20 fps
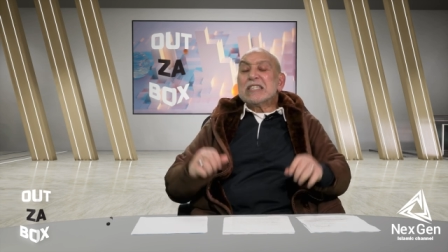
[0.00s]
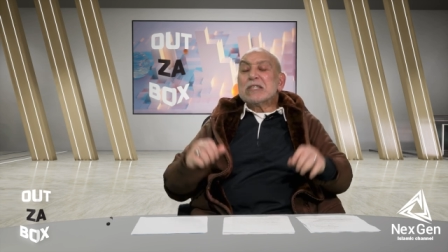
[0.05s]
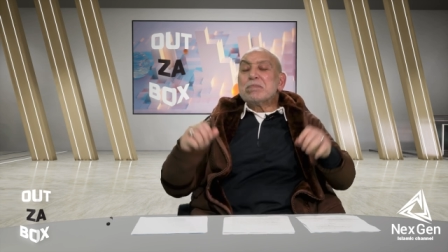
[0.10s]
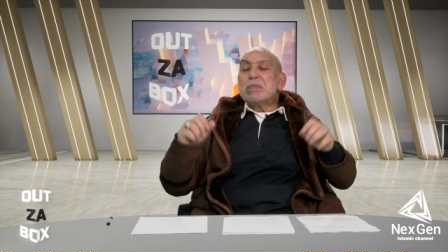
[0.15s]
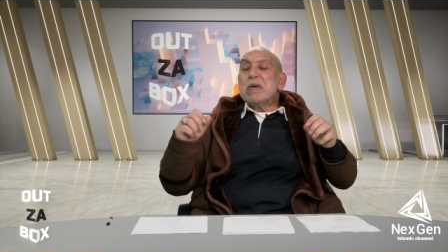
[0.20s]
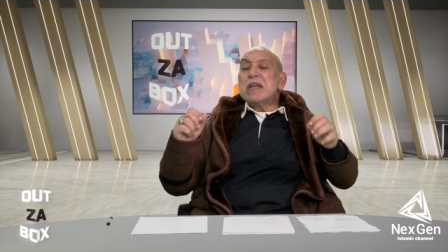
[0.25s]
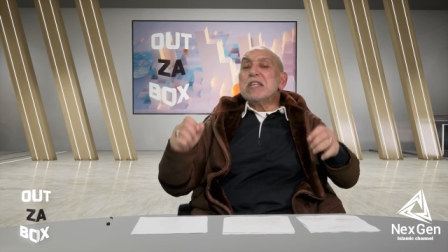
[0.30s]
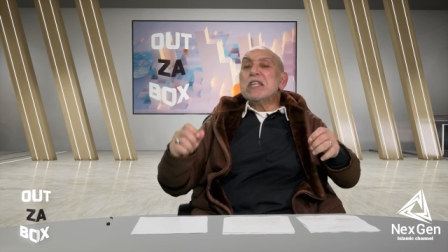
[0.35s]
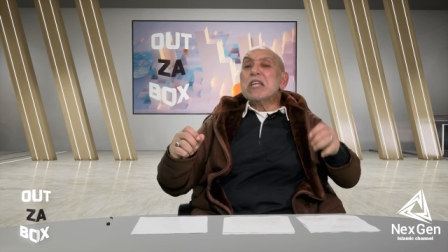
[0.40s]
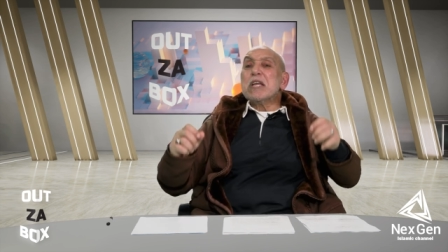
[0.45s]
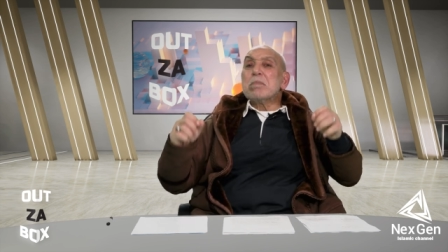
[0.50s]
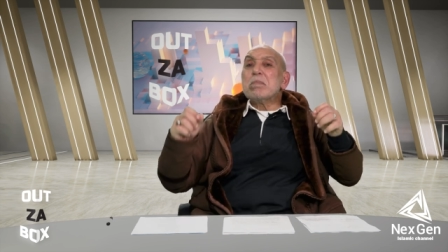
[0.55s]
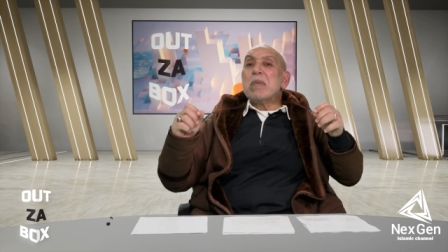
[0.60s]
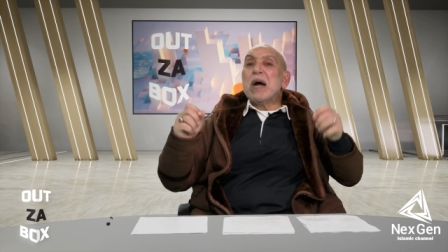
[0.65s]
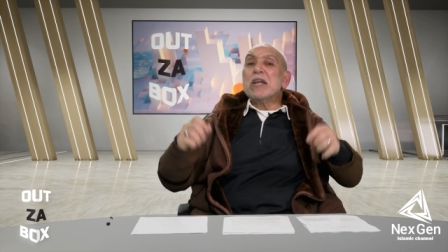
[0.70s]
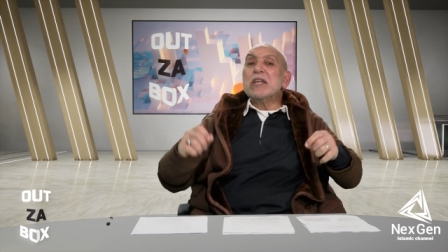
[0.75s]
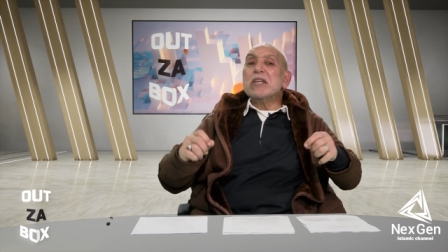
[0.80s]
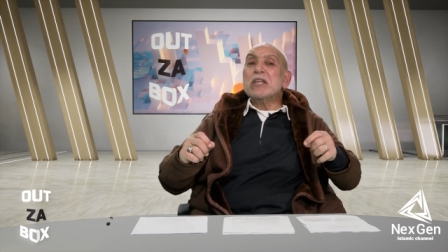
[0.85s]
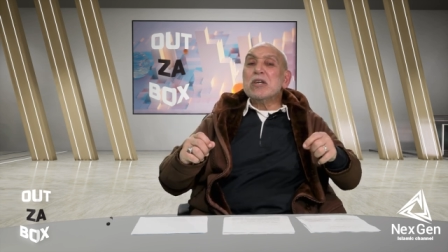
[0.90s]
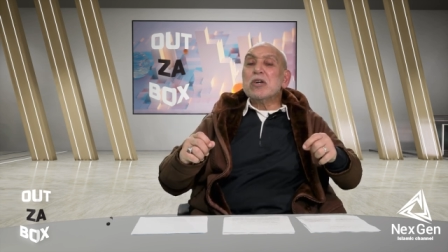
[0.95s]
Spending
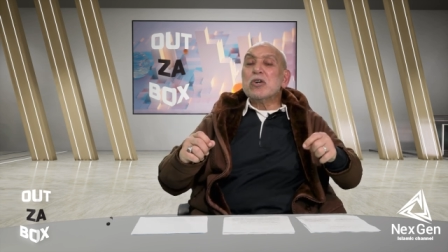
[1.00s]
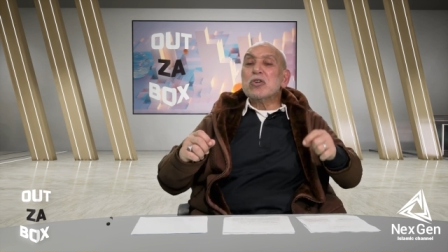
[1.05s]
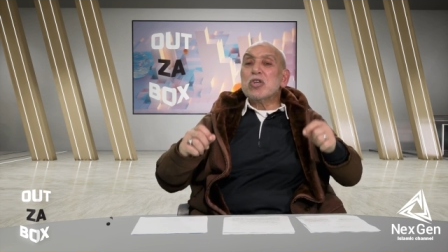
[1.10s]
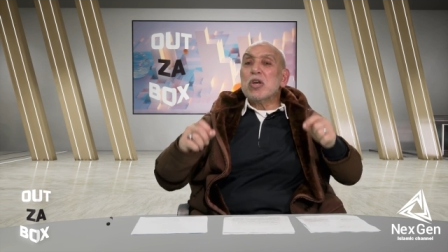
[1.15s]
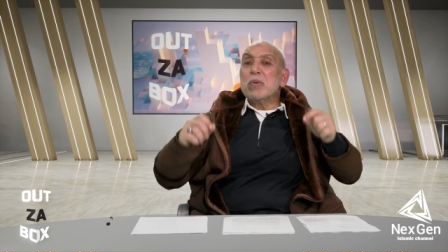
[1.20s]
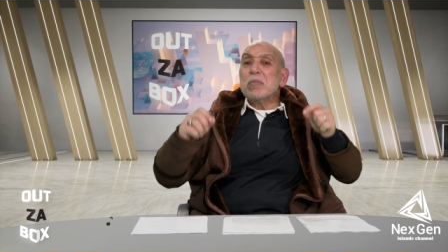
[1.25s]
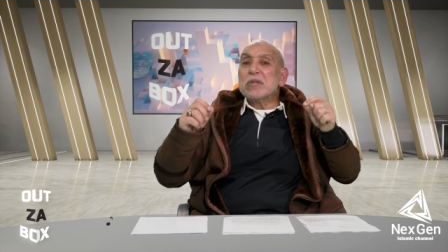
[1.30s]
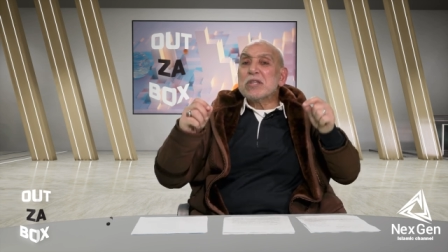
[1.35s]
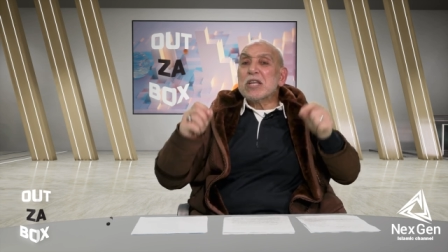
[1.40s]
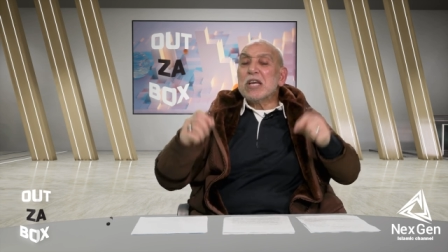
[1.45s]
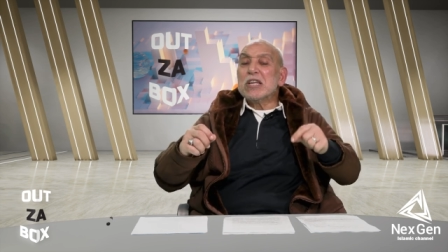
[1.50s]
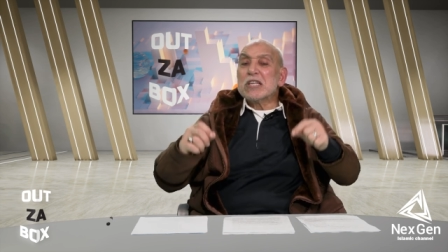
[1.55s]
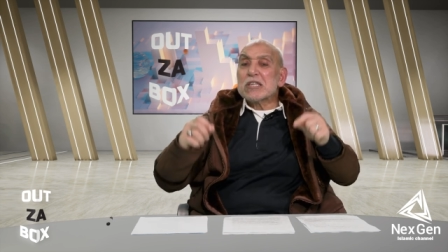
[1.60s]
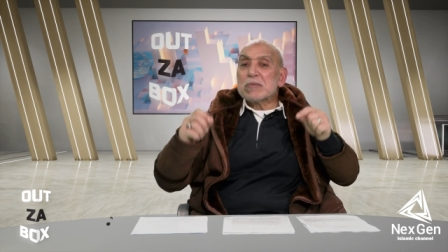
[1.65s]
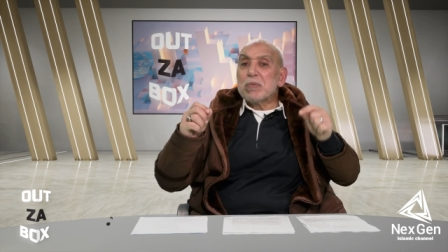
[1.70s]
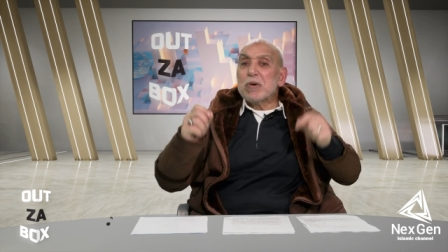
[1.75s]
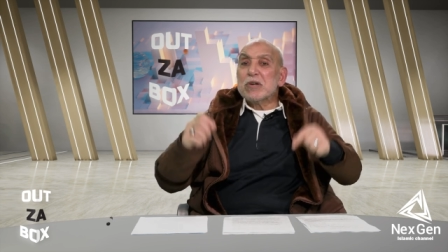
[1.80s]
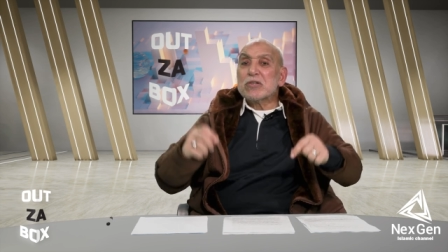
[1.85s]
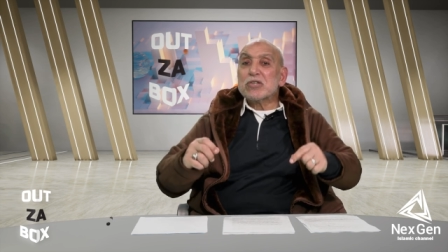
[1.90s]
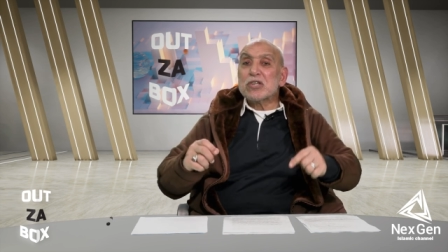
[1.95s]
money on humanitarian
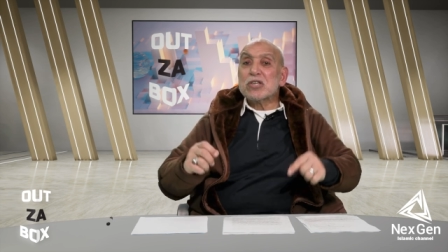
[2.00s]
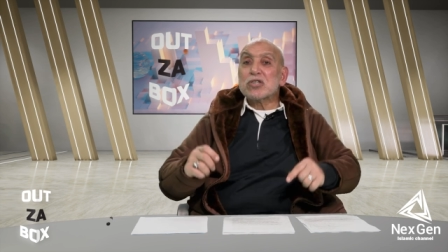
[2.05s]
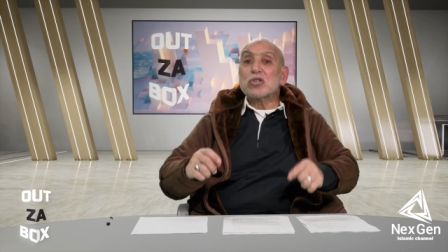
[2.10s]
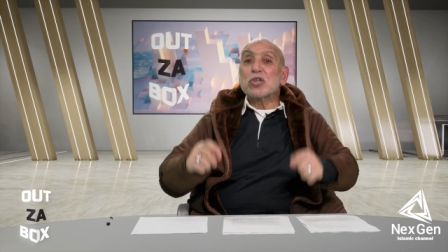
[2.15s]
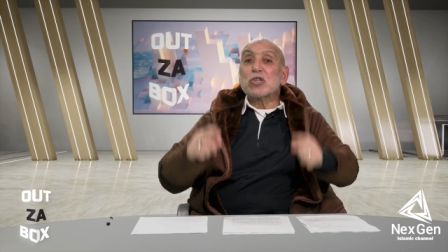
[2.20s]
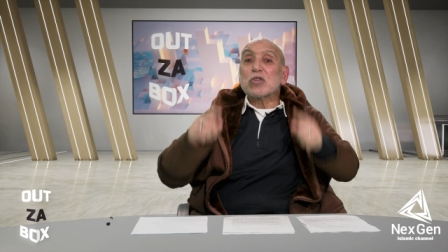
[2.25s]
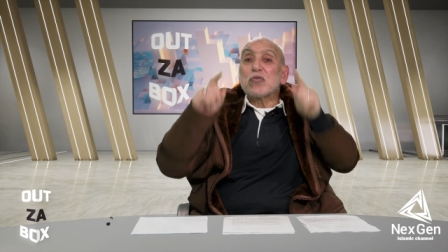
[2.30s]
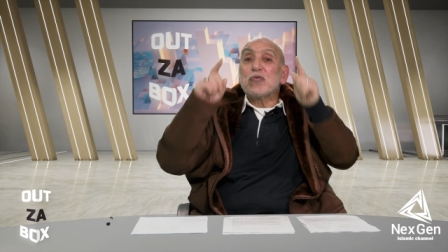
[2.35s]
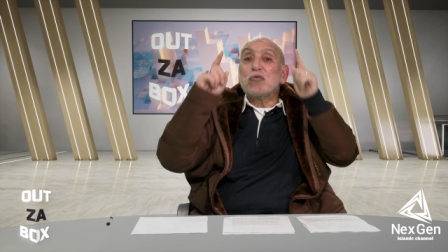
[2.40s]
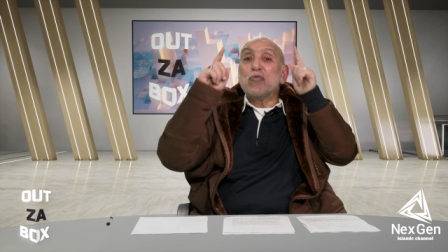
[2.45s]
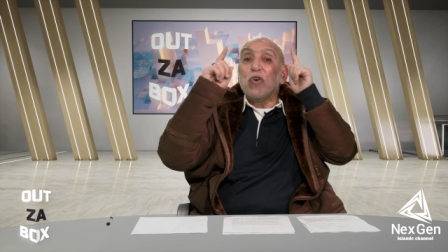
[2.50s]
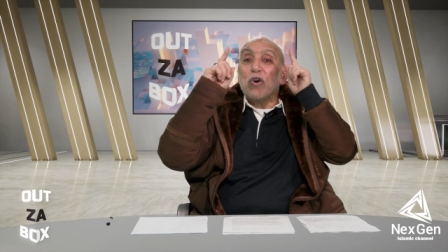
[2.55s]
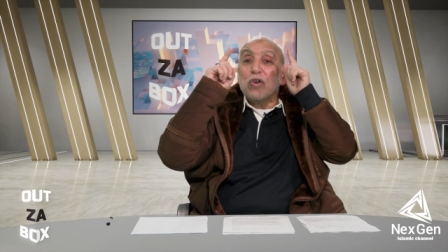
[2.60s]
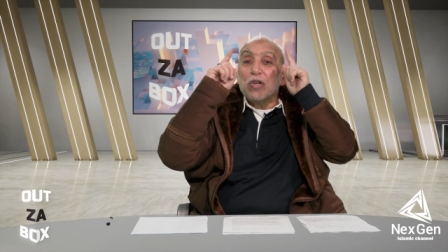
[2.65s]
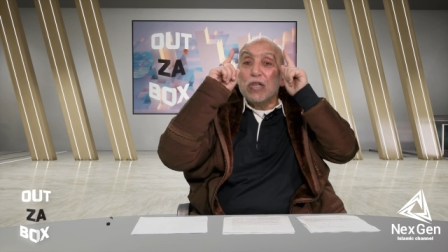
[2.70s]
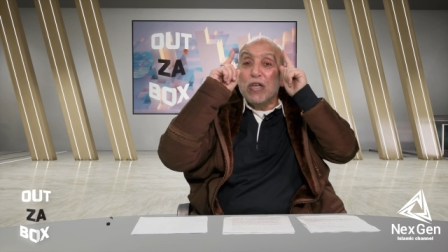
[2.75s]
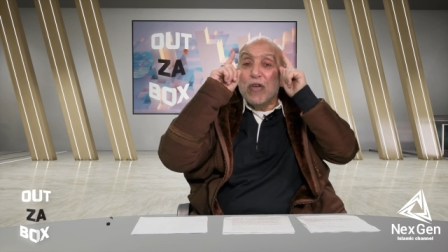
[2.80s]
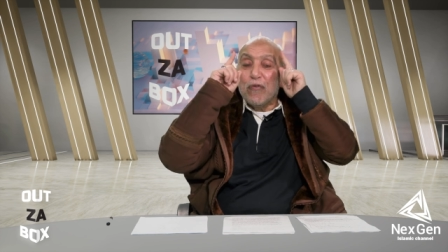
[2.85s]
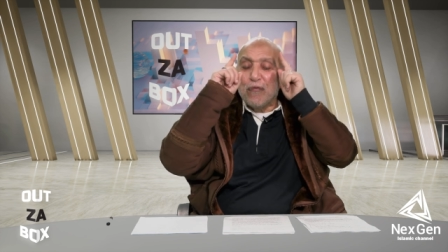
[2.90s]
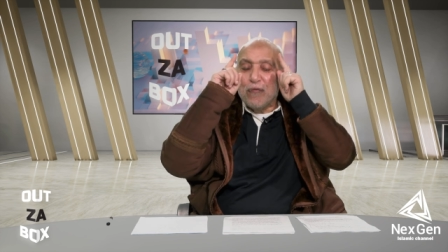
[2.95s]
response is not
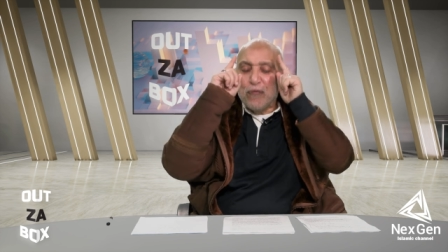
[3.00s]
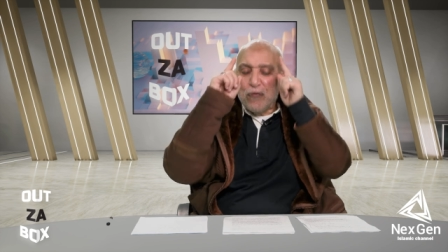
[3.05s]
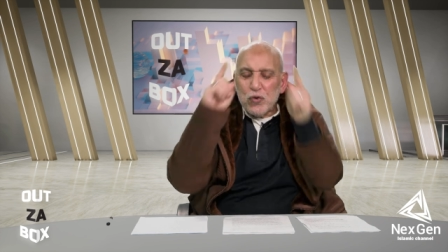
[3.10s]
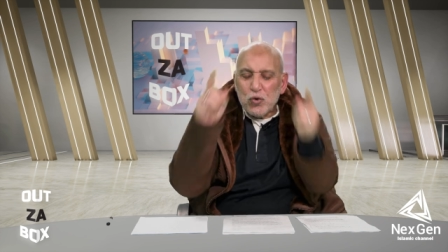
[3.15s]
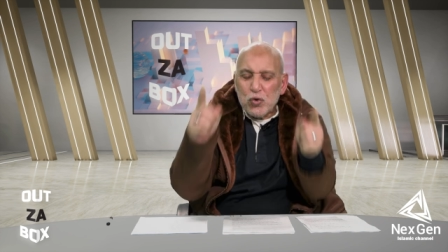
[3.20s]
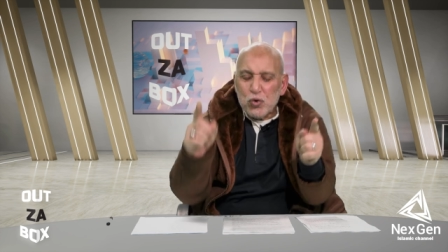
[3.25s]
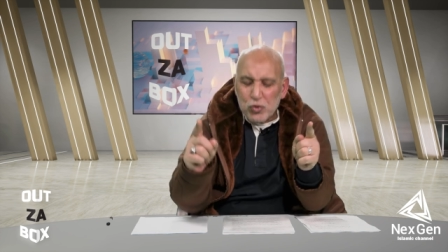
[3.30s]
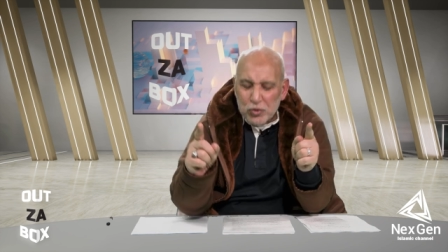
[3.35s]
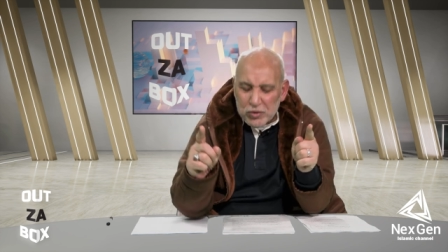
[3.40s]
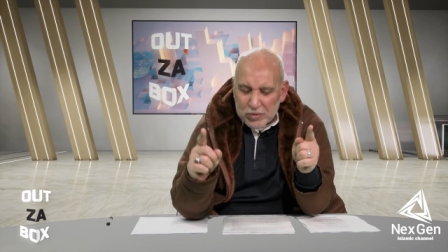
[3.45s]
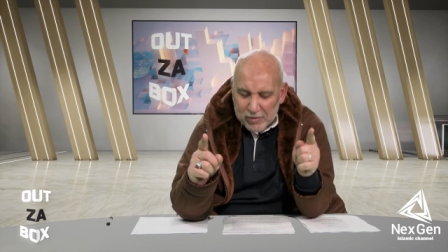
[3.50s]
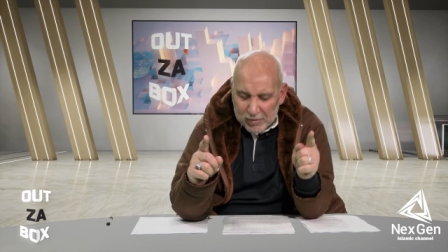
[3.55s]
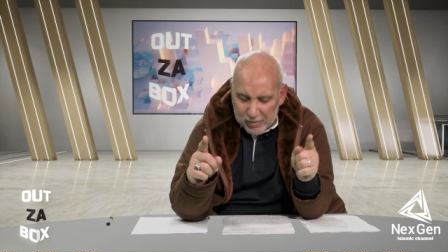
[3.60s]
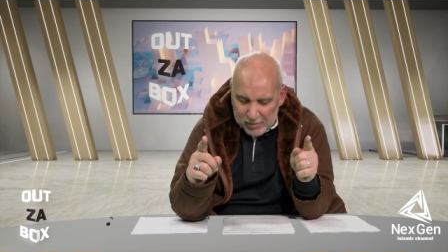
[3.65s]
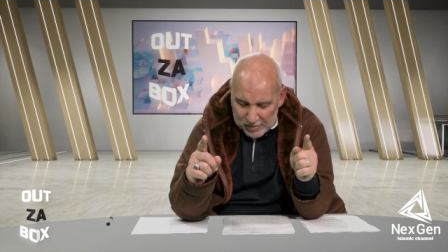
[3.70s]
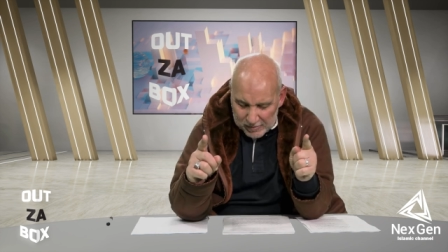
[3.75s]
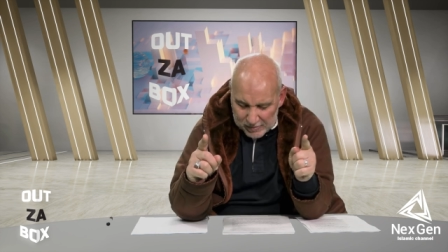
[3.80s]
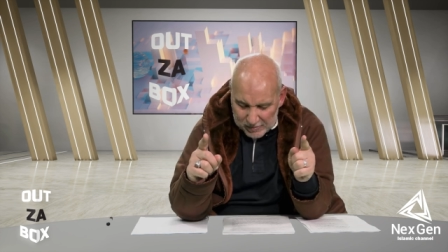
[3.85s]
only food